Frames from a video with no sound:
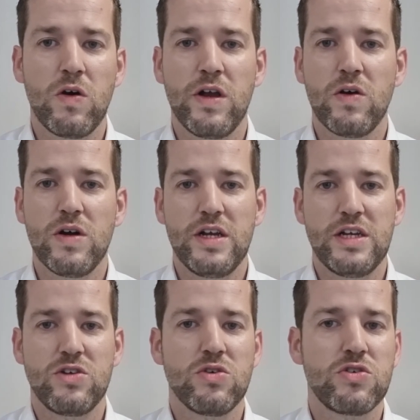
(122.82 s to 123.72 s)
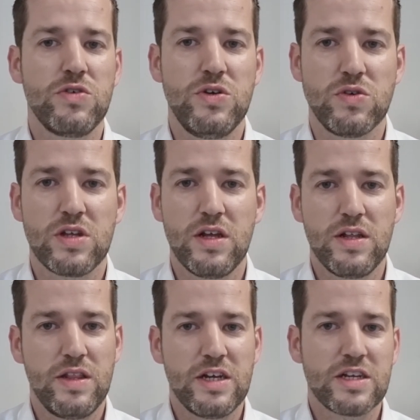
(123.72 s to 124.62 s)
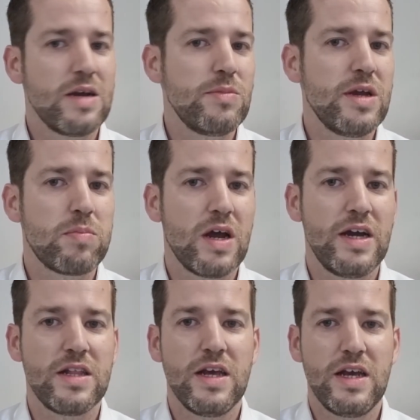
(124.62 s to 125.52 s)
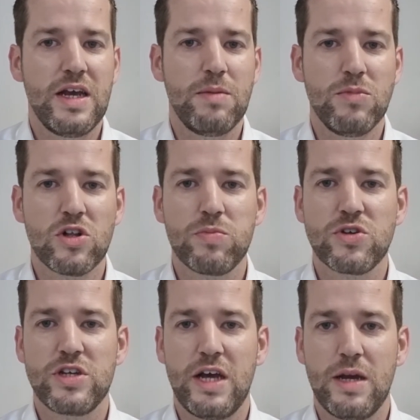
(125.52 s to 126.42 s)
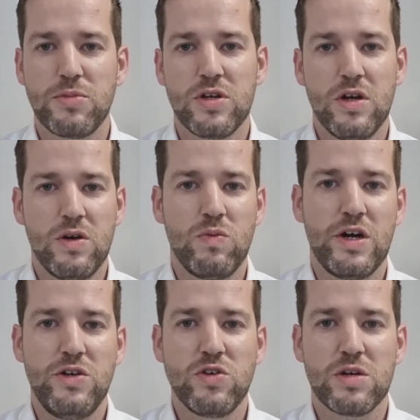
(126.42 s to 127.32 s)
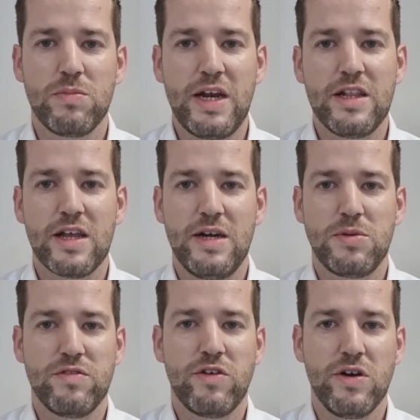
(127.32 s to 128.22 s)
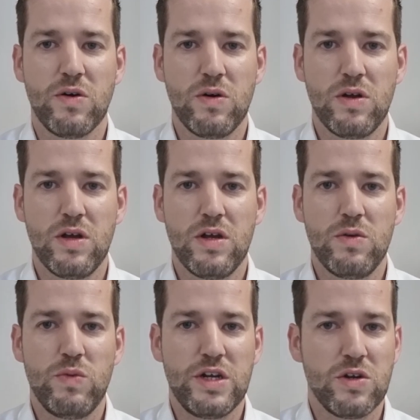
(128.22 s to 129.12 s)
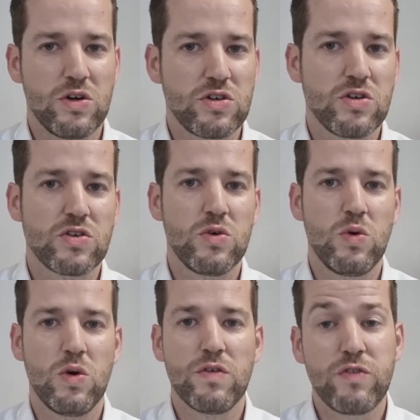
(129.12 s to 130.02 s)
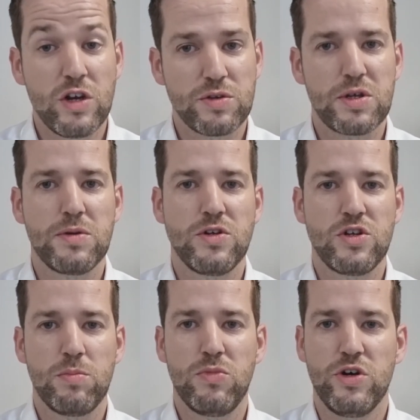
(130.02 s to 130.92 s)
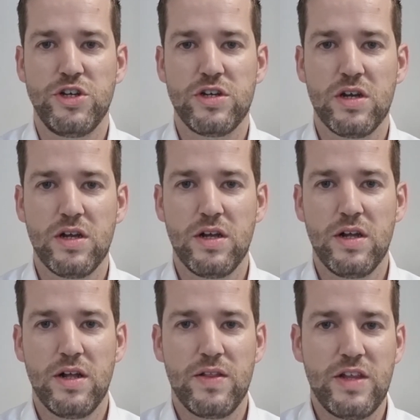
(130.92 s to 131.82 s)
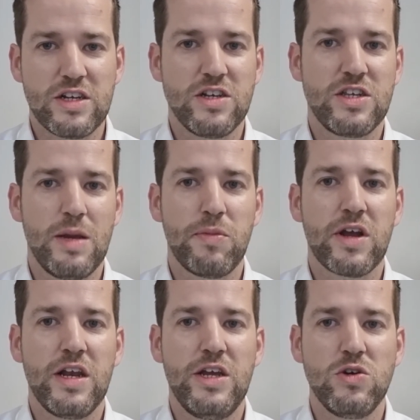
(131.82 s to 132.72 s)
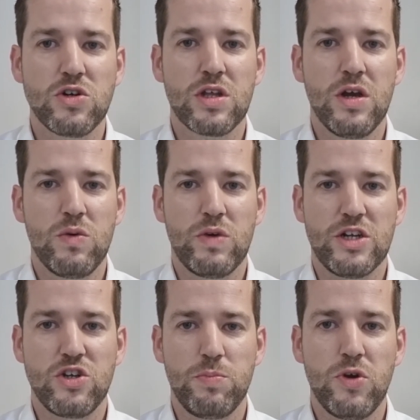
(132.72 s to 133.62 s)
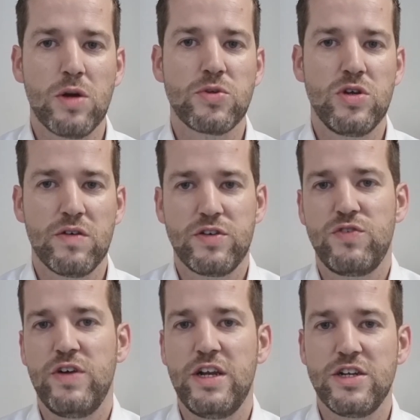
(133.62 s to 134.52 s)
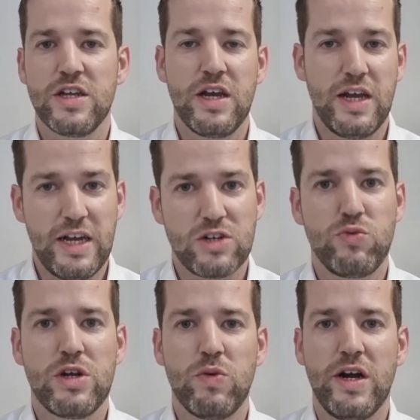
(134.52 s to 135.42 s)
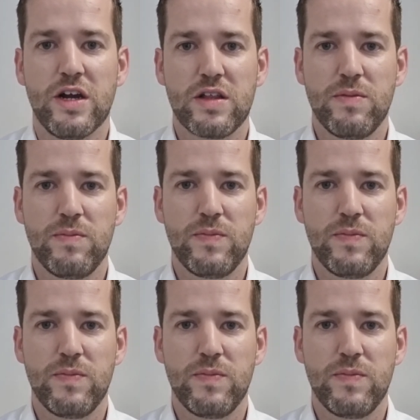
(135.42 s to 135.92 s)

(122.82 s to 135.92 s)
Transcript: oil is also used. This can be applied in multiple setups while using many types of oil, with nozzles or fully su submerged. This is typically used when a superb surface finish is required.